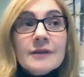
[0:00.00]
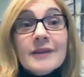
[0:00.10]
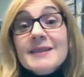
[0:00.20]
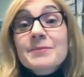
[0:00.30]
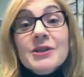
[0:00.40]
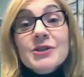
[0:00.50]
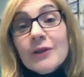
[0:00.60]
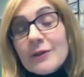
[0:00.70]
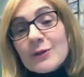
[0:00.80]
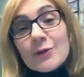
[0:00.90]
Especially
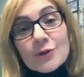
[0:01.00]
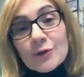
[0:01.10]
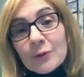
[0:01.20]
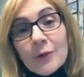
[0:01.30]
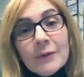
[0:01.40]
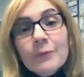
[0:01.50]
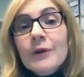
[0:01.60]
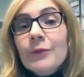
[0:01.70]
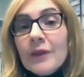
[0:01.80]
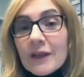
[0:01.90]
the social web when
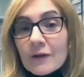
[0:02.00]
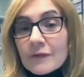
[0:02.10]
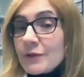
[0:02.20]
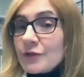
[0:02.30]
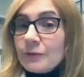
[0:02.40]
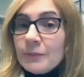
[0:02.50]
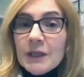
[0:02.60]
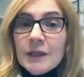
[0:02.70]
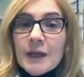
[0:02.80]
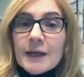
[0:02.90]
we think of social
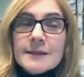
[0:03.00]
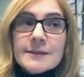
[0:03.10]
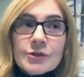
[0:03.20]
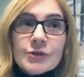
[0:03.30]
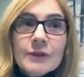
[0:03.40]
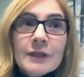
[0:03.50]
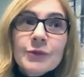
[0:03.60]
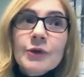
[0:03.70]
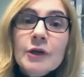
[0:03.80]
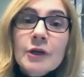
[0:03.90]
media and social
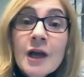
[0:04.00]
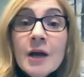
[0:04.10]
network,